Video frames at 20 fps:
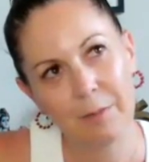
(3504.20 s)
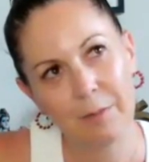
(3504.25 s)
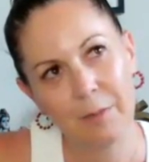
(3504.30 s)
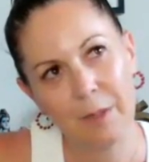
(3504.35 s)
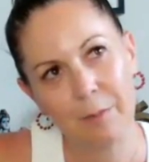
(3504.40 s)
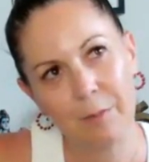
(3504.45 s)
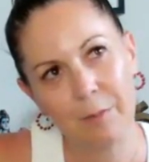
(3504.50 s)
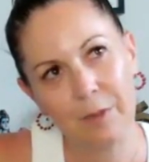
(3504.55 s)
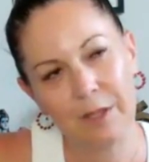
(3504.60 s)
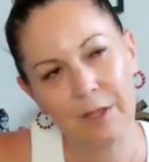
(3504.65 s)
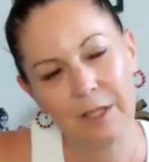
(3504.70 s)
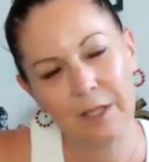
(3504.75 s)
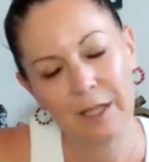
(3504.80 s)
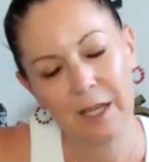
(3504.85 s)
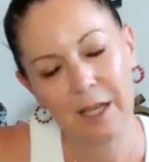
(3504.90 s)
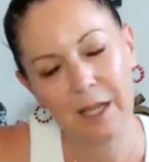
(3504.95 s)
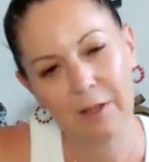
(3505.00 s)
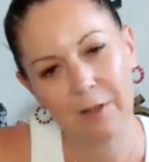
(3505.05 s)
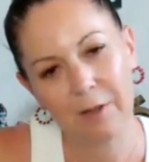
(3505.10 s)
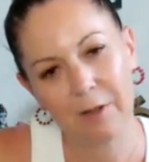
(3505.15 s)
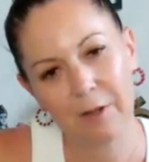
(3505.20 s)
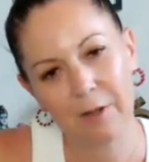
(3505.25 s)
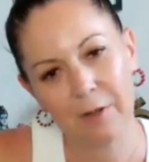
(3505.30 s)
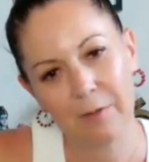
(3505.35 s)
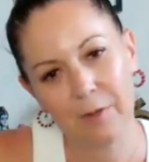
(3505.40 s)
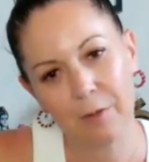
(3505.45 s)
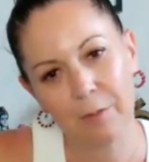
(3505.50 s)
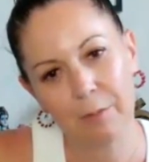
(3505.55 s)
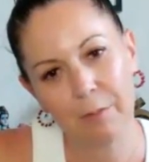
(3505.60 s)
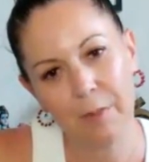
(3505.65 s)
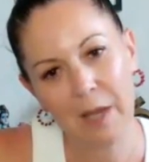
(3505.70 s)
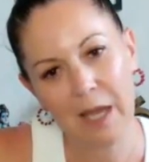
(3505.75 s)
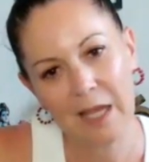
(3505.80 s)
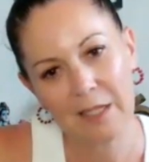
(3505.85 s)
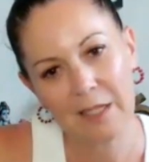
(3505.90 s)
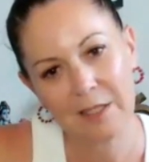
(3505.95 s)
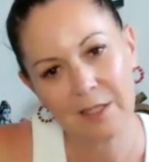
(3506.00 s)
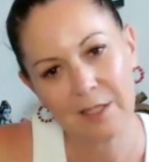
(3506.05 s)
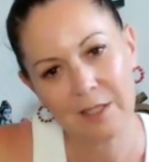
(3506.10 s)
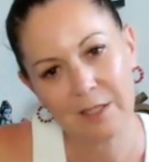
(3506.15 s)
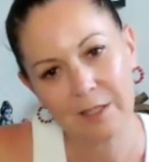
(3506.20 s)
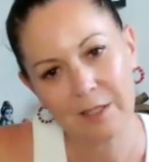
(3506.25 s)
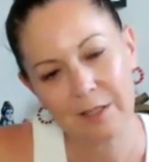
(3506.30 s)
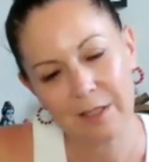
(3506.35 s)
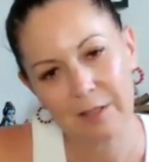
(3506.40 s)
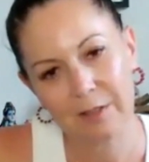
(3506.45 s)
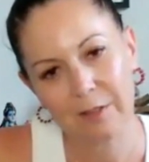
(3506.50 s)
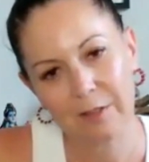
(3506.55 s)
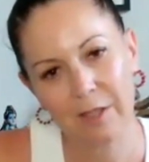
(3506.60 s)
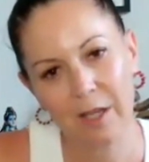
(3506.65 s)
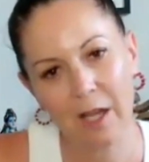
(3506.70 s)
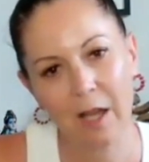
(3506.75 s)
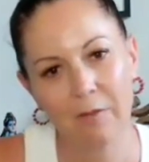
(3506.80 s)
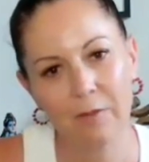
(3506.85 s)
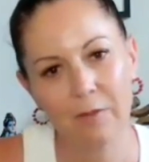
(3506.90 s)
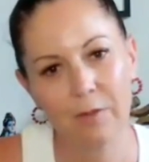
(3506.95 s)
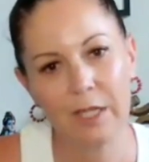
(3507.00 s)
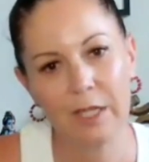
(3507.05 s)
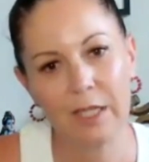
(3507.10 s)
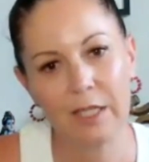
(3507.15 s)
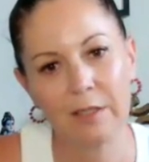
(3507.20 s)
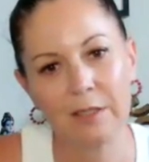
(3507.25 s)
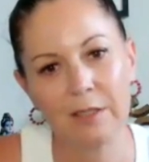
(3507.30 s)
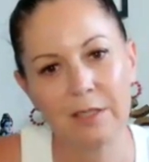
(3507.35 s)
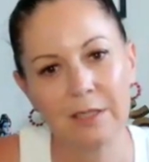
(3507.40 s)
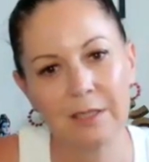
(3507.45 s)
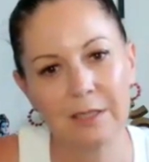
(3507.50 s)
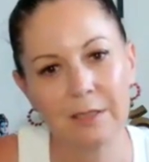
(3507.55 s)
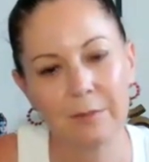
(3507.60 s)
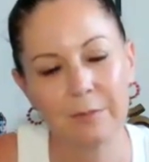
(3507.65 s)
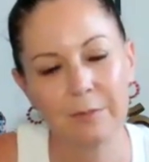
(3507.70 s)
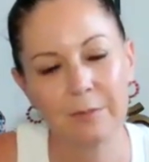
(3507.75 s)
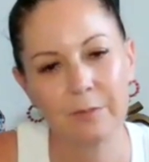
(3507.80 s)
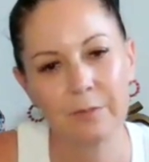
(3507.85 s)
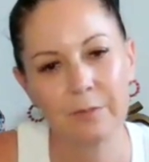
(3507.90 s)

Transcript: Remember the color of your mat and coverings.